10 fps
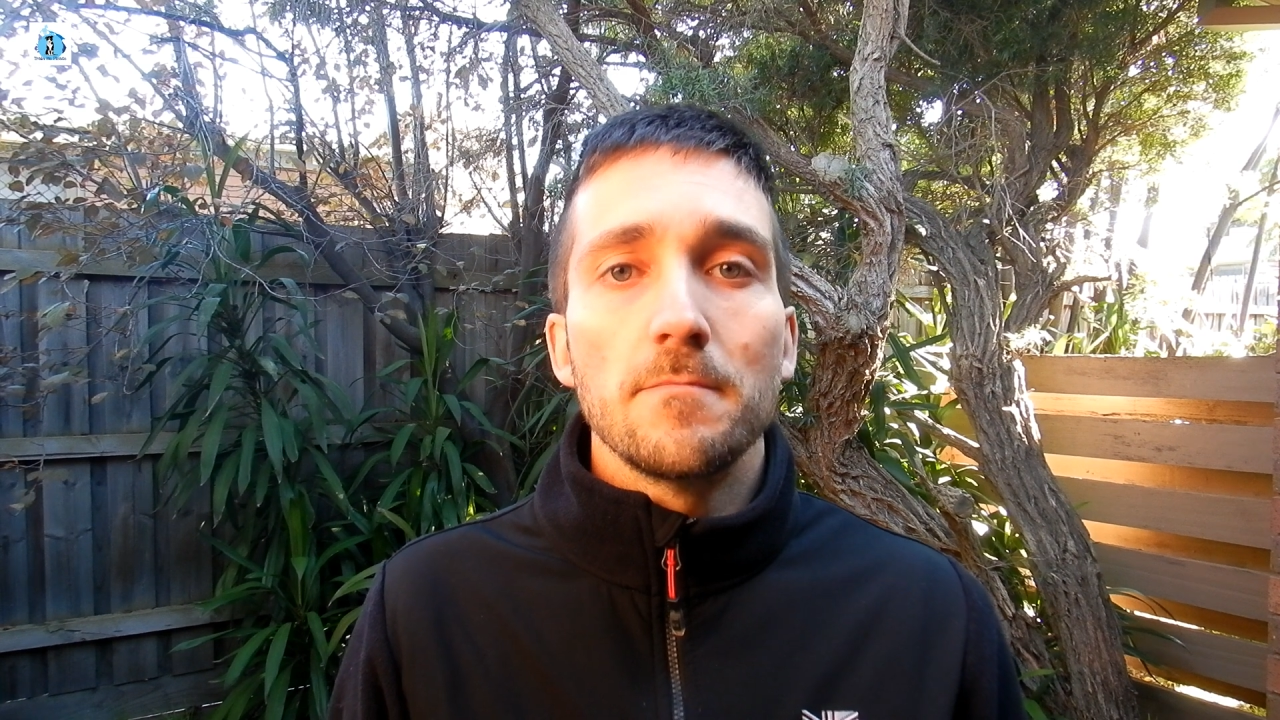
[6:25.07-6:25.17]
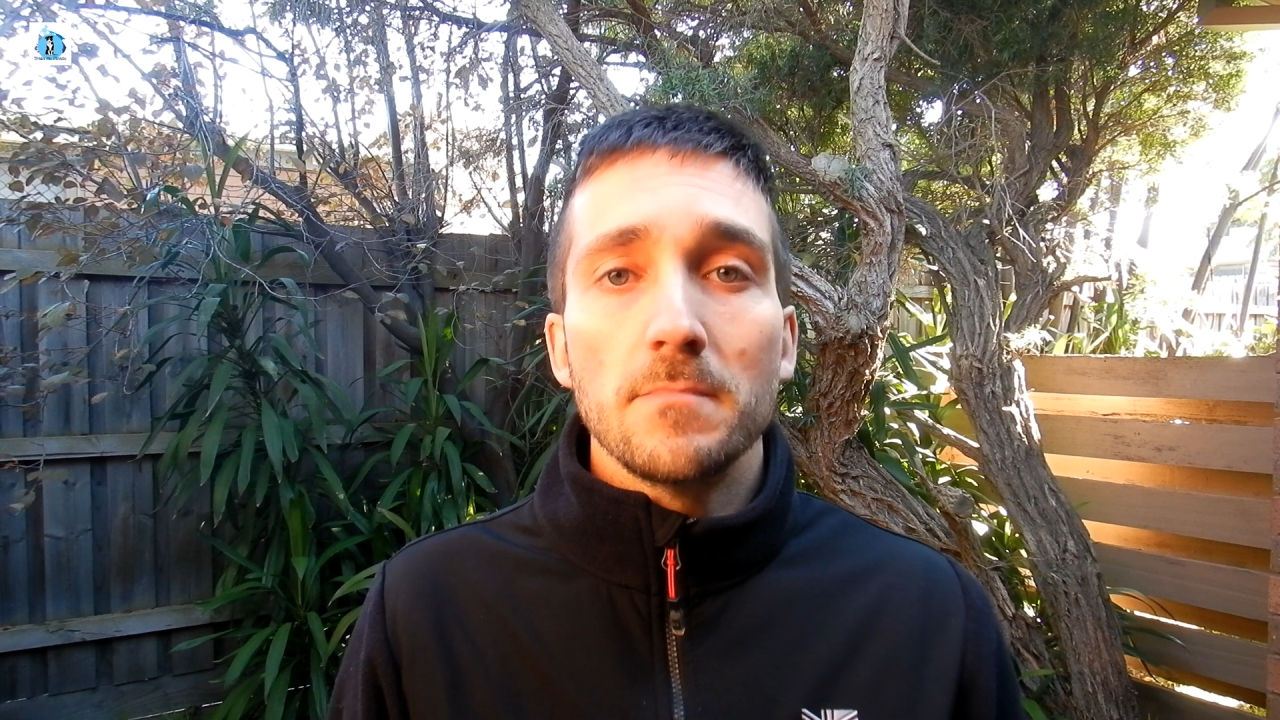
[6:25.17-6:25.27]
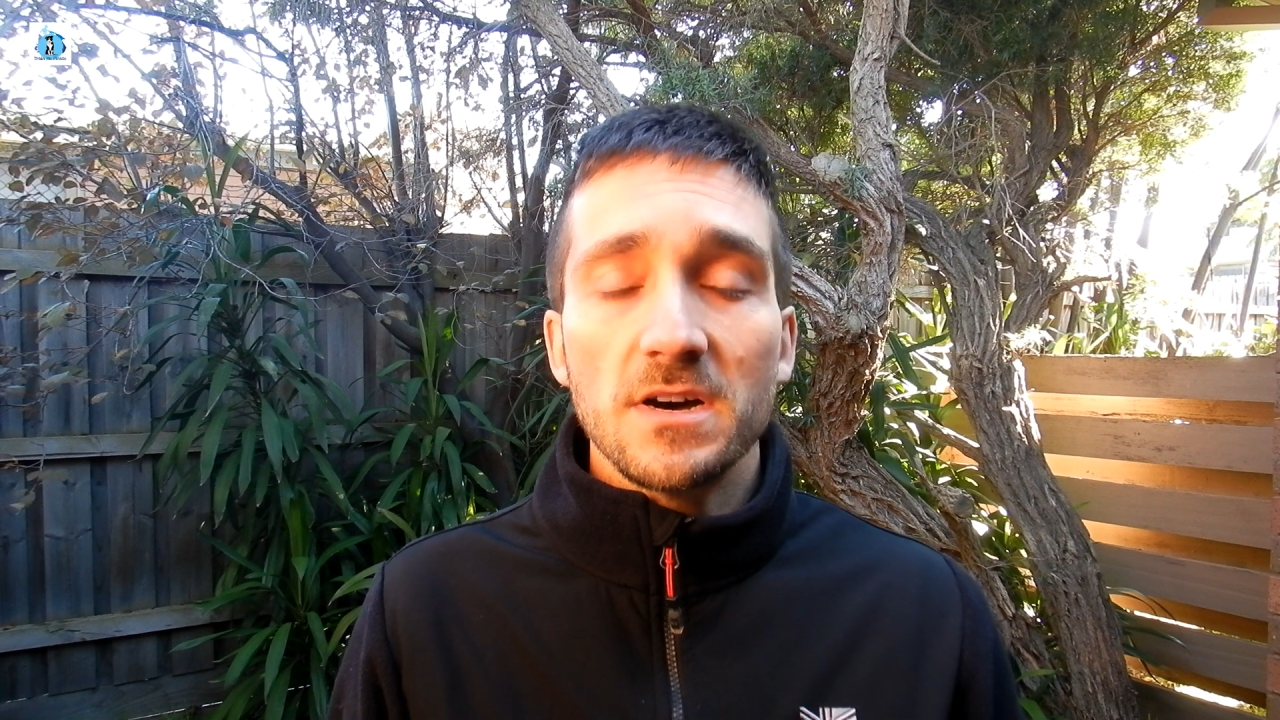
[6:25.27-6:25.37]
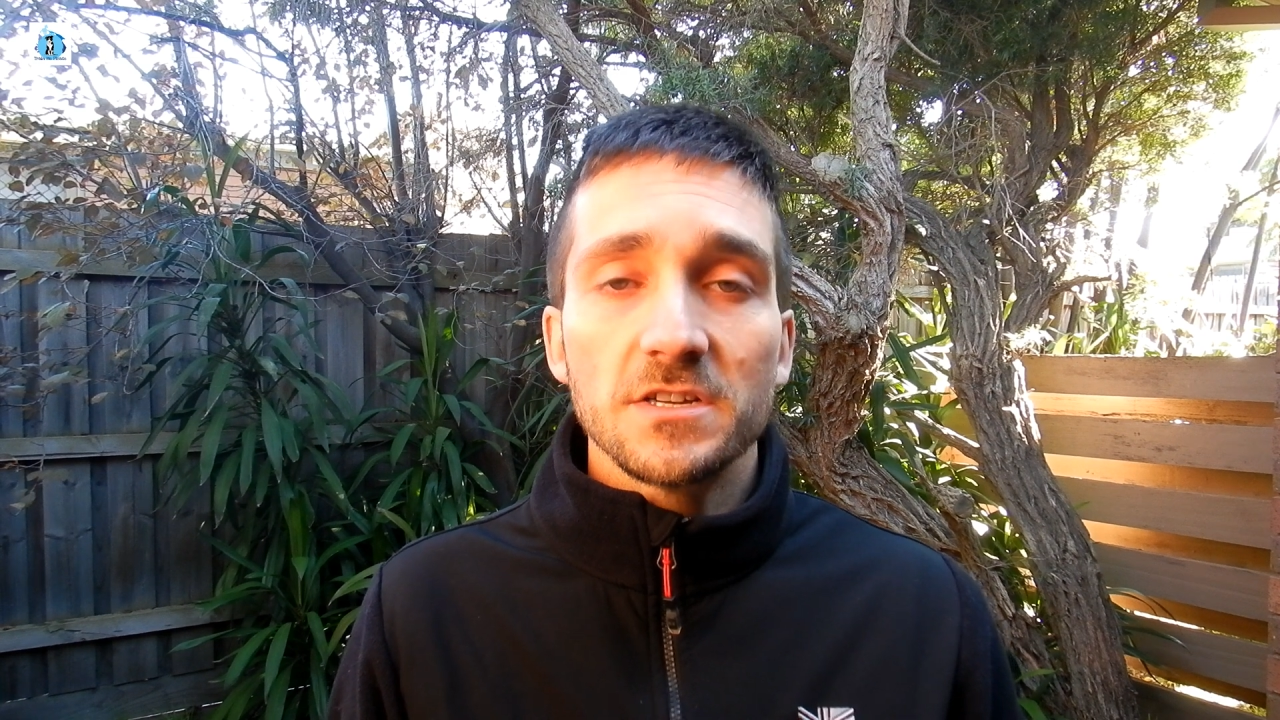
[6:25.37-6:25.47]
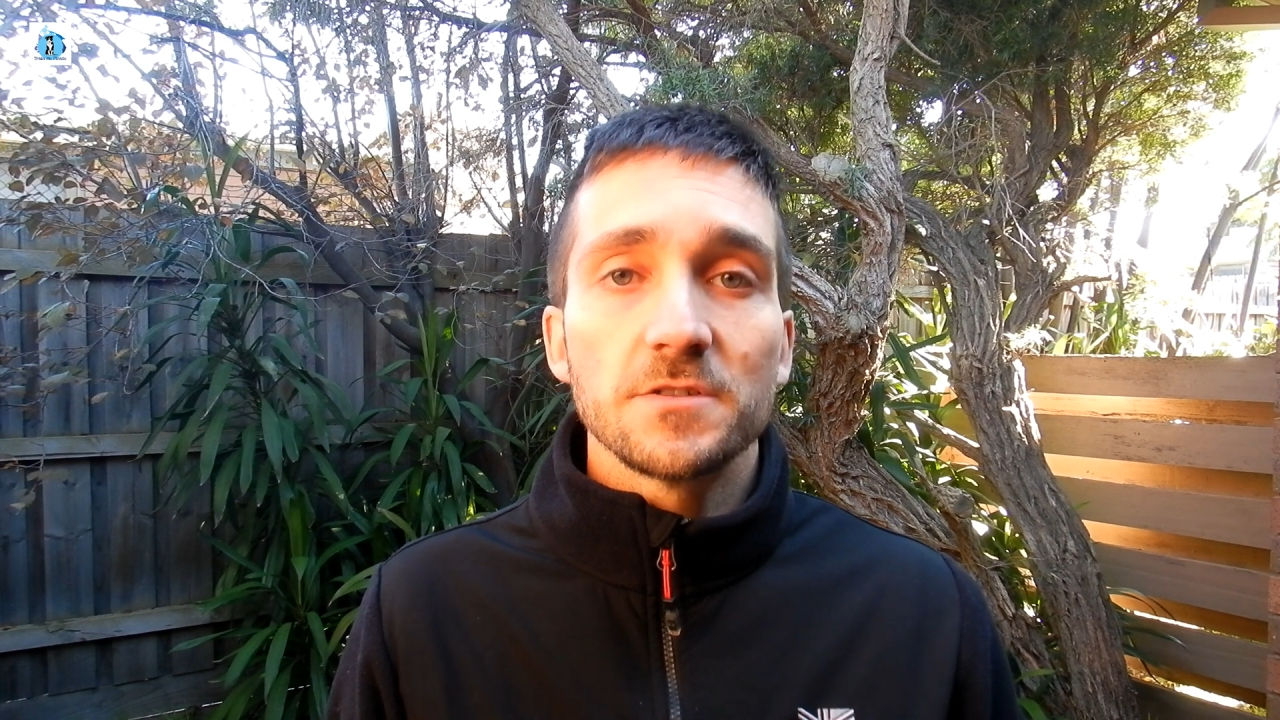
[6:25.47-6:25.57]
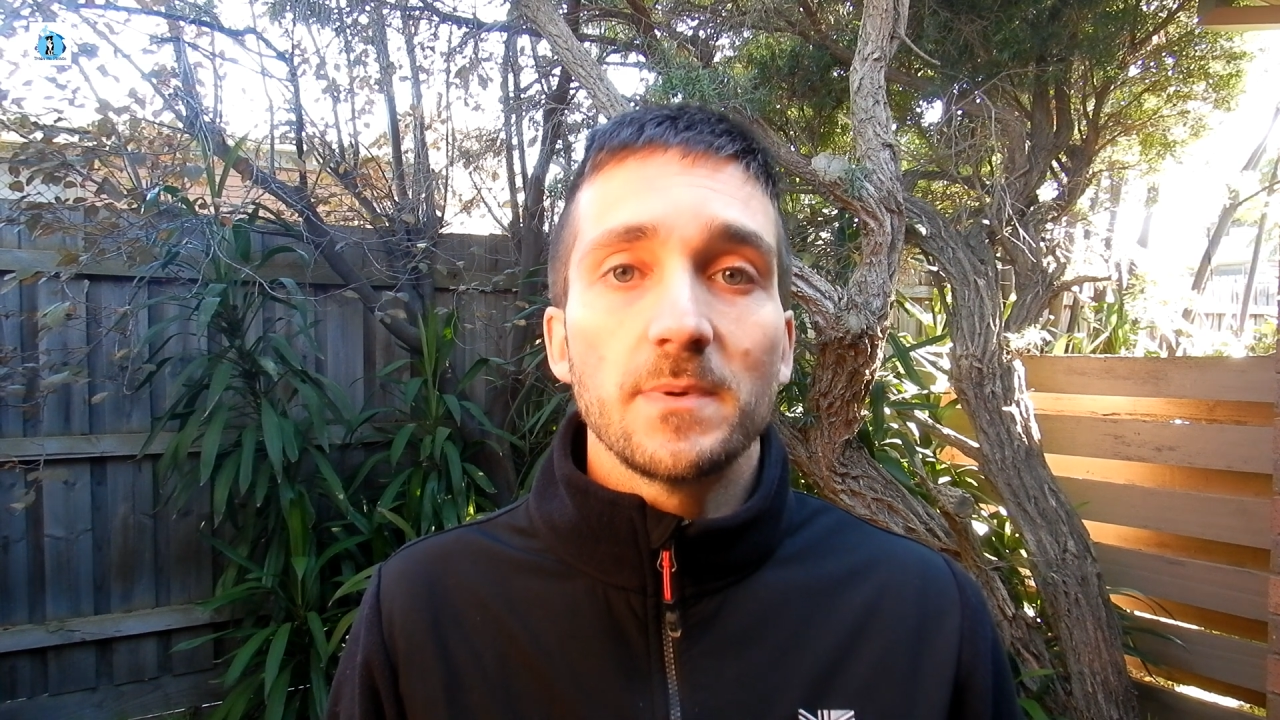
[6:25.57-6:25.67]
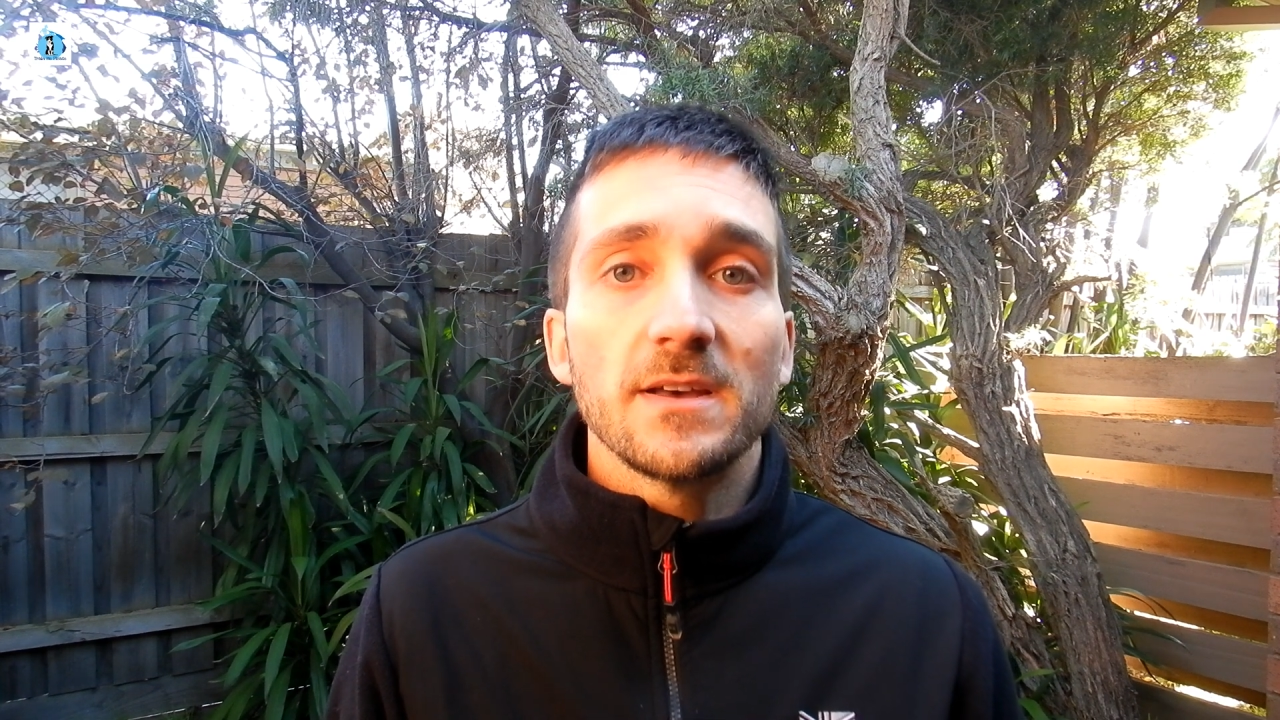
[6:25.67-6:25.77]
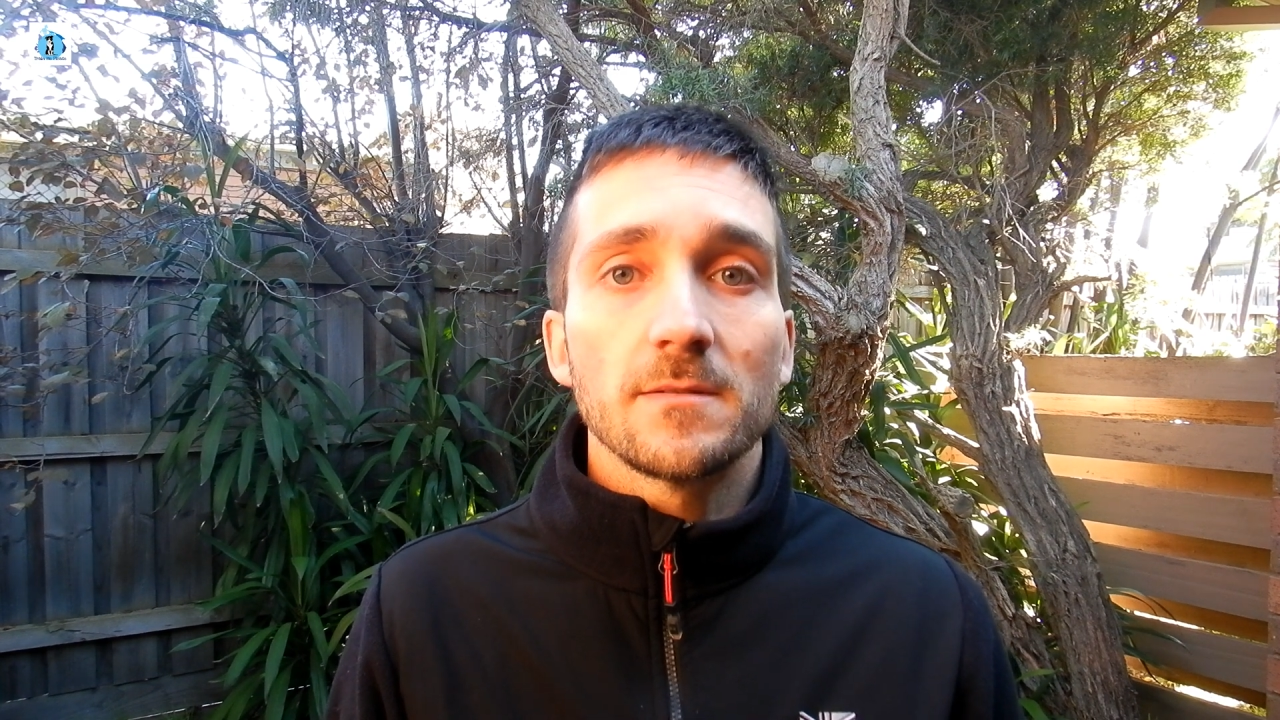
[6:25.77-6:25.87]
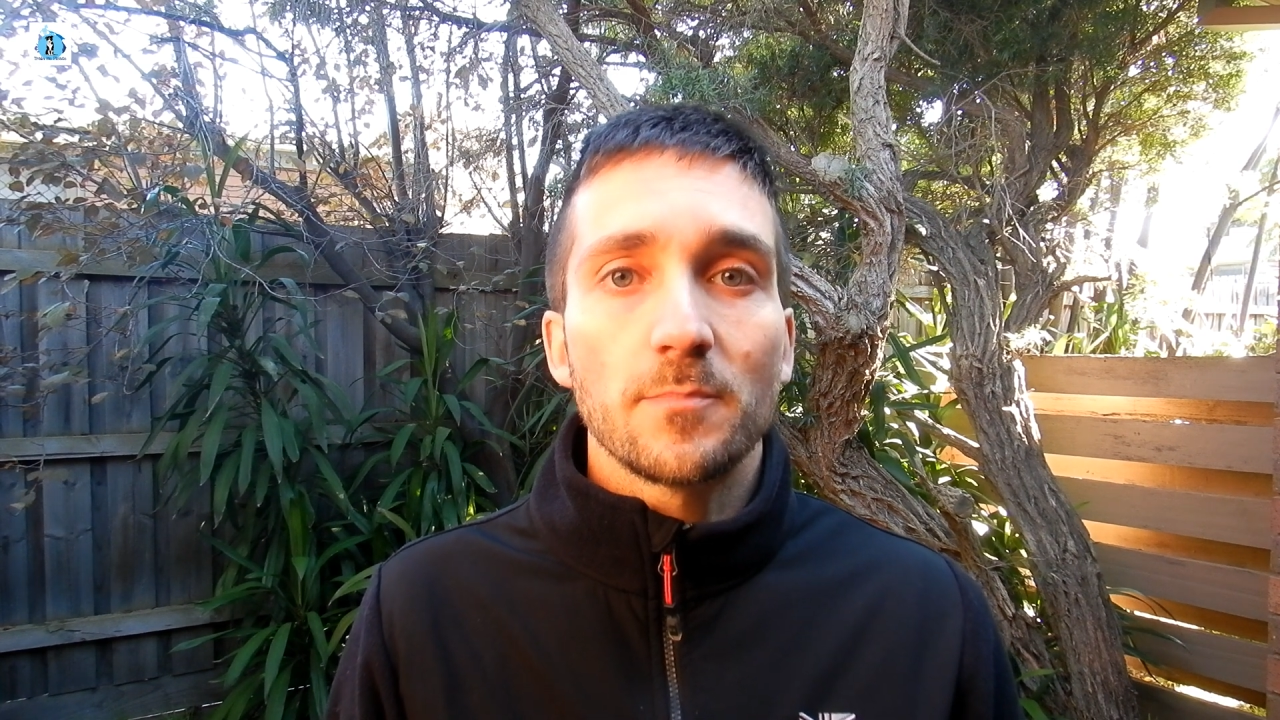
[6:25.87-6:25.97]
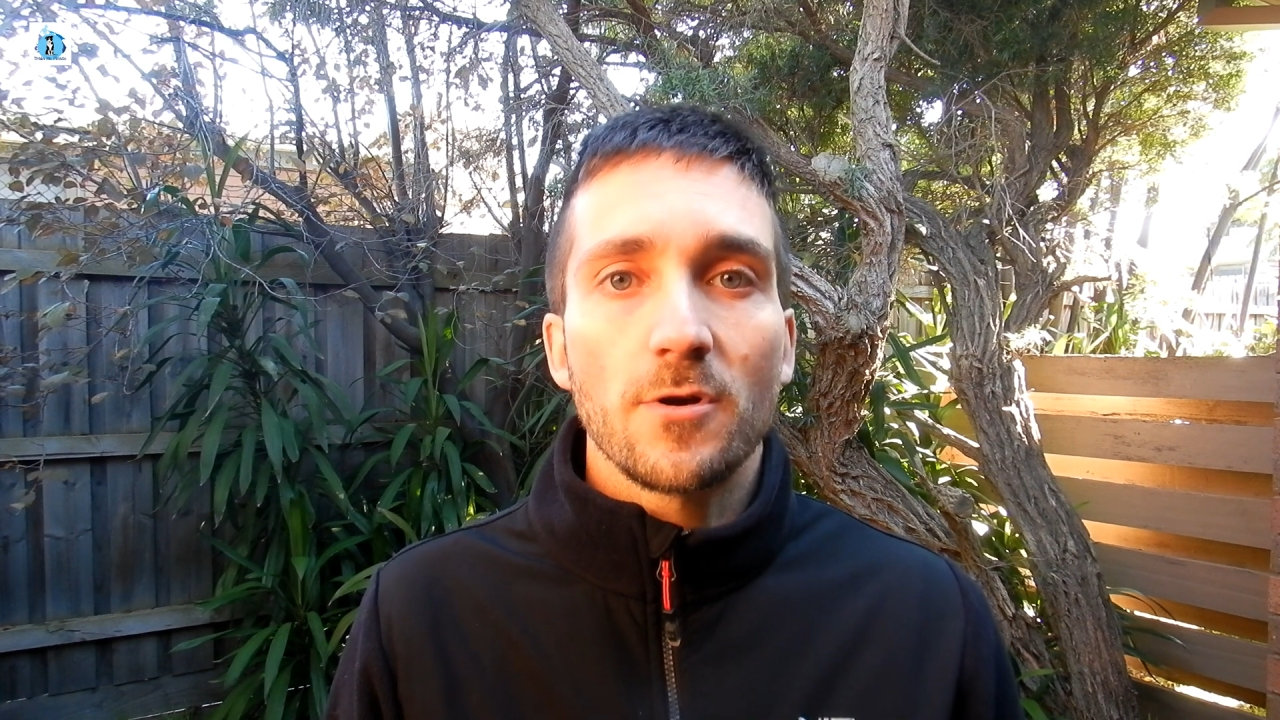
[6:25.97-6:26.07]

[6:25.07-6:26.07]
a much better